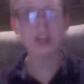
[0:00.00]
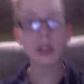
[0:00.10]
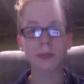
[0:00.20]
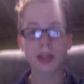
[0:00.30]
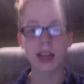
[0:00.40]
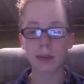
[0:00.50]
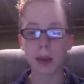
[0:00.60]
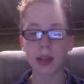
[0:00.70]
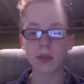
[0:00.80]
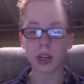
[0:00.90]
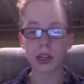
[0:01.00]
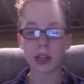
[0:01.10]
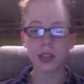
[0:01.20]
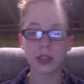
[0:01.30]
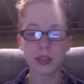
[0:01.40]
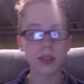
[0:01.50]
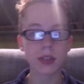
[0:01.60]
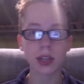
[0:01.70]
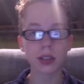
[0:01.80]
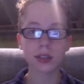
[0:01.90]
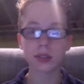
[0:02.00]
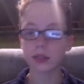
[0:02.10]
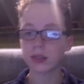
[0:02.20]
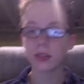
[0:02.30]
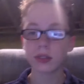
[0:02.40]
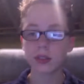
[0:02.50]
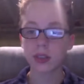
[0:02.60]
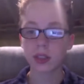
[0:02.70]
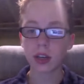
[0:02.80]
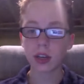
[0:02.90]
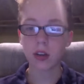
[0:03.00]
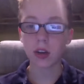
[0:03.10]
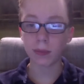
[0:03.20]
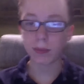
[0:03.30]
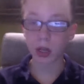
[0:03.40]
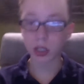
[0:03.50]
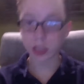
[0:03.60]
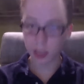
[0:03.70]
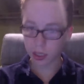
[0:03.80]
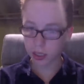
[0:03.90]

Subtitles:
like my best friend. He's like a good person